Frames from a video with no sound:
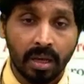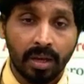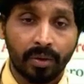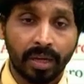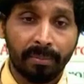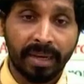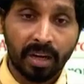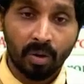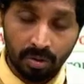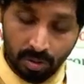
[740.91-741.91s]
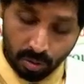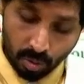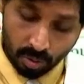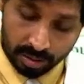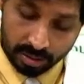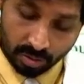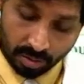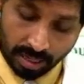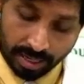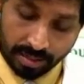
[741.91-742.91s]
You can make out low cholesterol
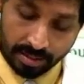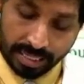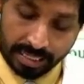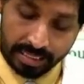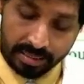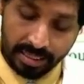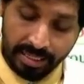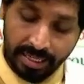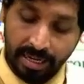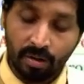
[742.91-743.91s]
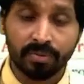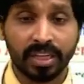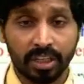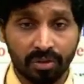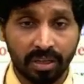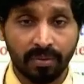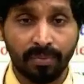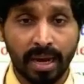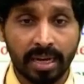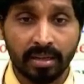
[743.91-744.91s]
diet, decreased intake of saturated
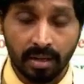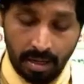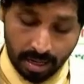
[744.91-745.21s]
fat,